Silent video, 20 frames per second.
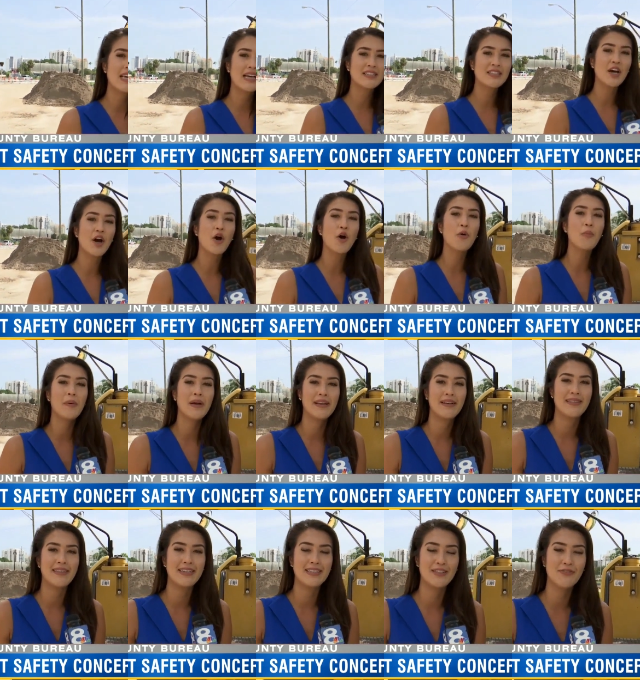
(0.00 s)
set to
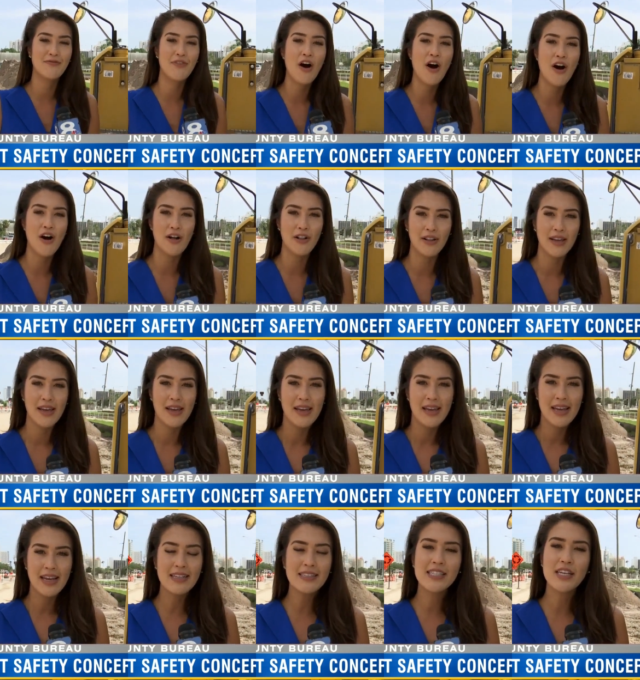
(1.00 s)
open this fall.
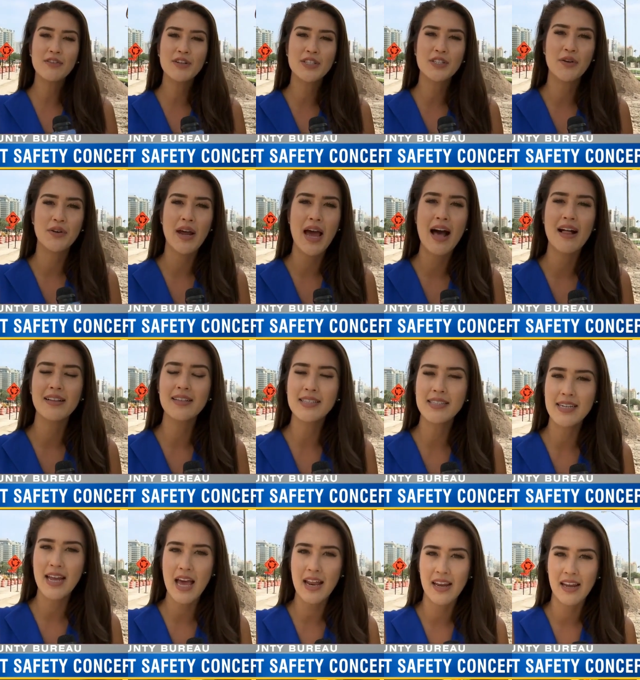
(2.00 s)
In Sarasota,
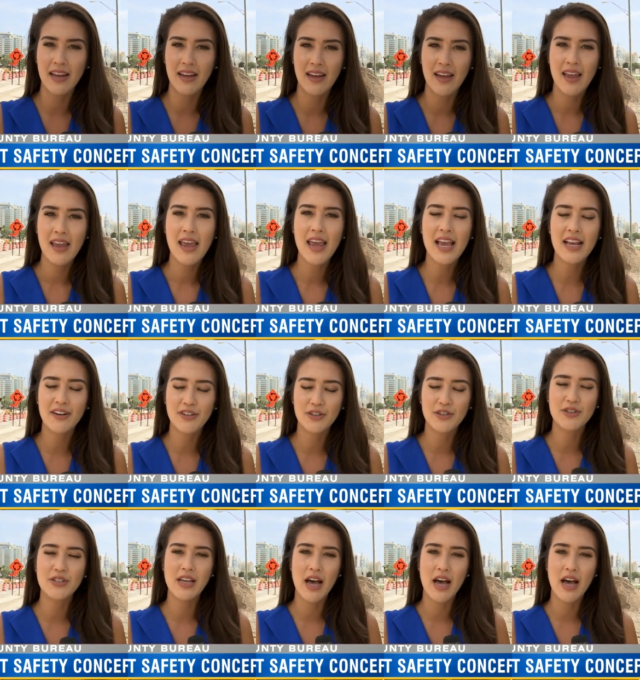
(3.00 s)
Allison Henning, 8 on your